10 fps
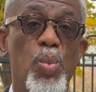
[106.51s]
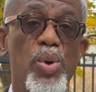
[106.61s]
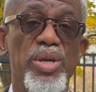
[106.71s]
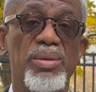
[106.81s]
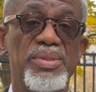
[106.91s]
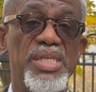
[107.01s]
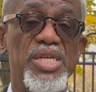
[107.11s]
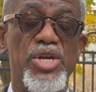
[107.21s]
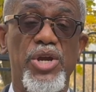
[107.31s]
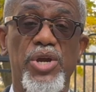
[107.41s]
William T.
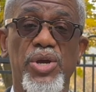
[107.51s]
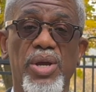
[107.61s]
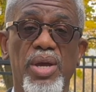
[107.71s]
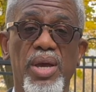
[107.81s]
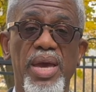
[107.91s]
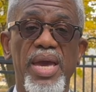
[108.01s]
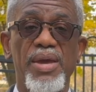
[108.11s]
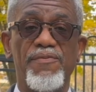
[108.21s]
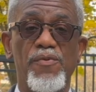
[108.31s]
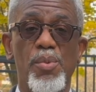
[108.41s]
Kerr,
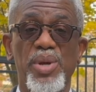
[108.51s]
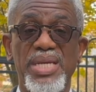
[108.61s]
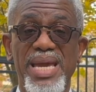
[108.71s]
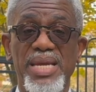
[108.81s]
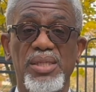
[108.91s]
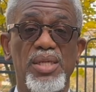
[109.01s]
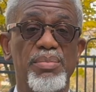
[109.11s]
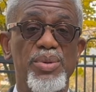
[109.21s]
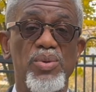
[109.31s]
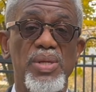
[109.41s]
a former Yadin
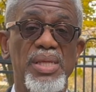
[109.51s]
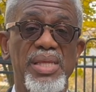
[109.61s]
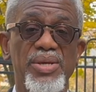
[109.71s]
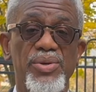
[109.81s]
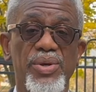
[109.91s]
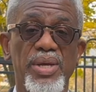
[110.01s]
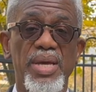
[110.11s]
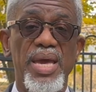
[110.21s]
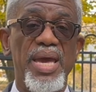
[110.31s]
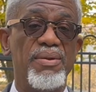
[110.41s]
community leader
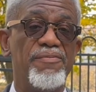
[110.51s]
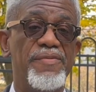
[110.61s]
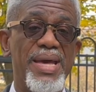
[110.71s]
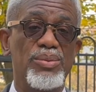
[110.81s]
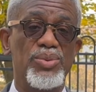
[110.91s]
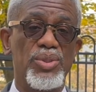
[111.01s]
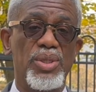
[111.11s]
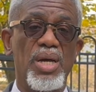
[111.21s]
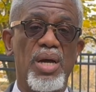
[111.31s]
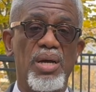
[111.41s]
and
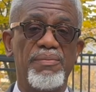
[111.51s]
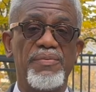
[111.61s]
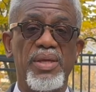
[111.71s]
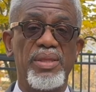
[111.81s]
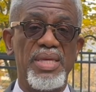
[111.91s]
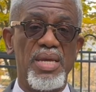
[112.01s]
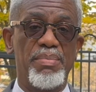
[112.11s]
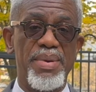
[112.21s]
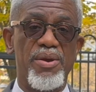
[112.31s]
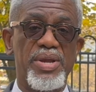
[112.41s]
founder of the
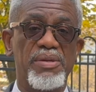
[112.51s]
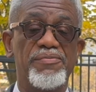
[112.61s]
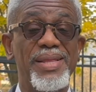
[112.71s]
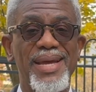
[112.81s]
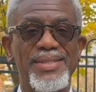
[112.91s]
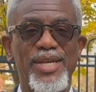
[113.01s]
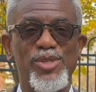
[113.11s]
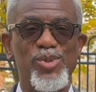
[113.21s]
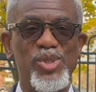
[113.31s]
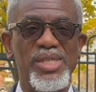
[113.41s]
American Flag Day
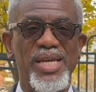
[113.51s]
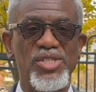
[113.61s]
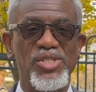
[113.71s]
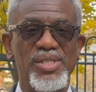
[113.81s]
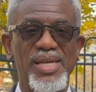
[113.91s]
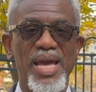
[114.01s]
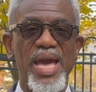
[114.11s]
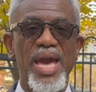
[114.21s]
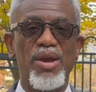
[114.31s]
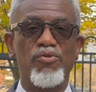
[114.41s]
Association,
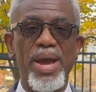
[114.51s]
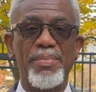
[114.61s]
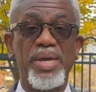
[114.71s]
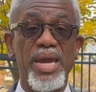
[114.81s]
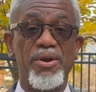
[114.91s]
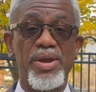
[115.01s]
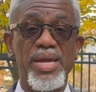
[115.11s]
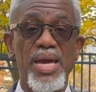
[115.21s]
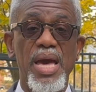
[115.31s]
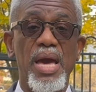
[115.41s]
and Rapp
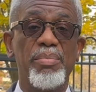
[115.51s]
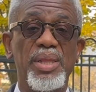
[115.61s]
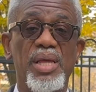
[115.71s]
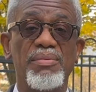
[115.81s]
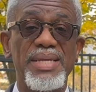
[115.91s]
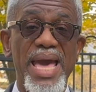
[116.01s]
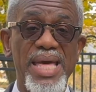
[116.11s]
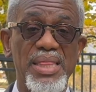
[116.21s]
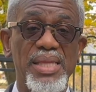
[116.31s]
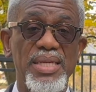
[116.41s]
Carey, a beloved
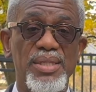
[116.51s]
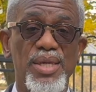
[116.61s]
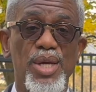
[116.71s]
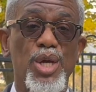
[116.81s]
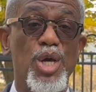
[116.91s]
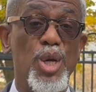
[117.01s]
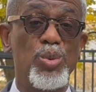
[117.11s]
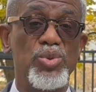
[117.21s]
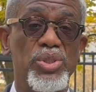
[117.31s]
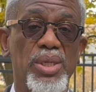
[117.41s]
athlete,
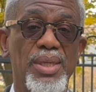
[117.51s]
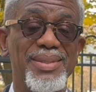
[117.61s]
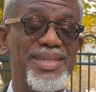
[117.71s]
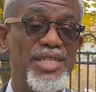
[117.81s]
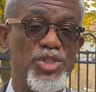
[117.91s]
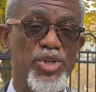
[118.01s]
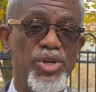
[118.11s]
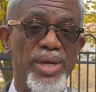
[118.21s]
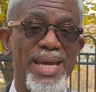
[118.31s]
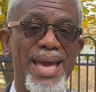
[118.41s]
coach,
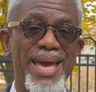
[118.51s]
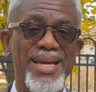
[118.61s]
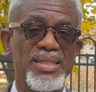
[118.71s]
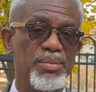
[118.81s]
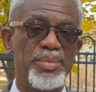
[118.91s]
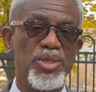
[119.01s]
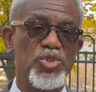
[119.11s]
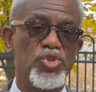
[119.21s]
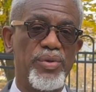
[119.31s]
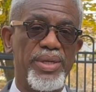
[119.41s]
teacher, and
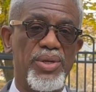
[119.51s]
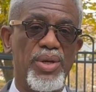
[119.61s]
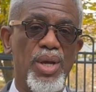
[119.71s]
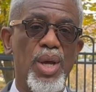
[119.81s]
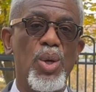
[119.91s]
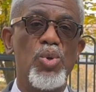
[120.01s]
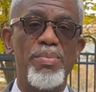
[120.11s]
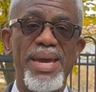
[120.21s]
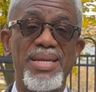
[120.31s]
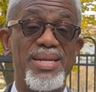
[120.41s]
administrator who
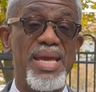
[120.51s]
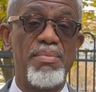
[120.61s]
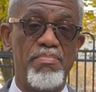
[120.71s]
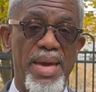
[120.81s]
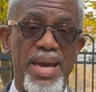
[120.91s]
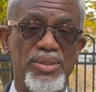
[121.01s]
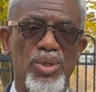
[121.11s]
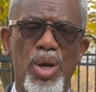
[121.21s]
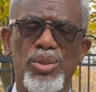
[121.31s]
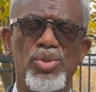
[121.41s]
made an
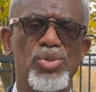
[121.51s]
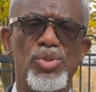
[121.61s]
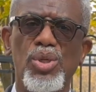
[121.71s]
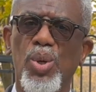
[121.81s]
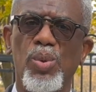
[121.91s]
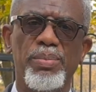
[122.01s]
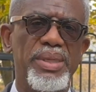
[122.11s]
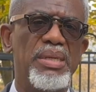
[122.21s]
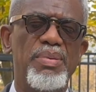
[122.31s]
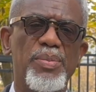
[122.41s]
impact on so many